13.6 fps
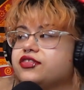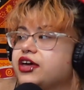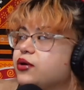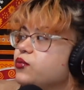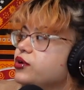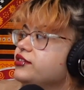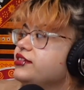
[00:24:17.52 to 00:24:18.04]

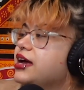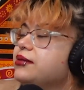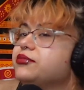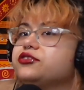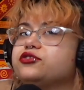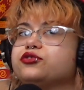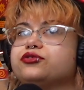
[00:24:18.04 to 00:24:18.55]
That one time
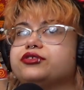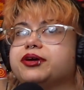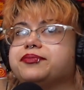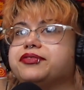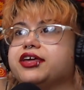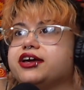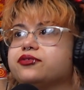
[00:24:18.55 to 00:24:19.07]
the dude
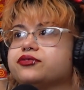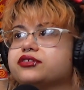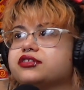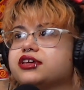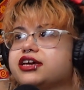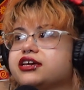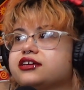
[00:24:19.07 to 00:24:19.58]
up there
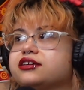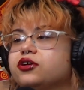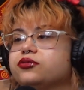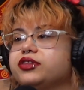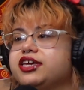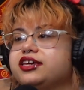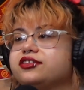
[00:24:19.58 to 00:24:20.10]
was like, yo,
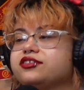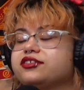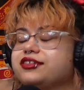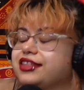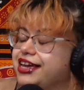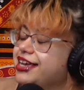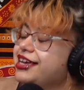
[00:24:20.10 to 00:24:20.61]
Lise.
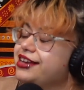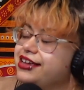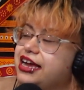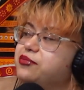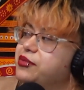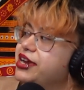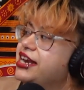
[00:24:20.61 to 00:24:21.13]
Like he had gotten my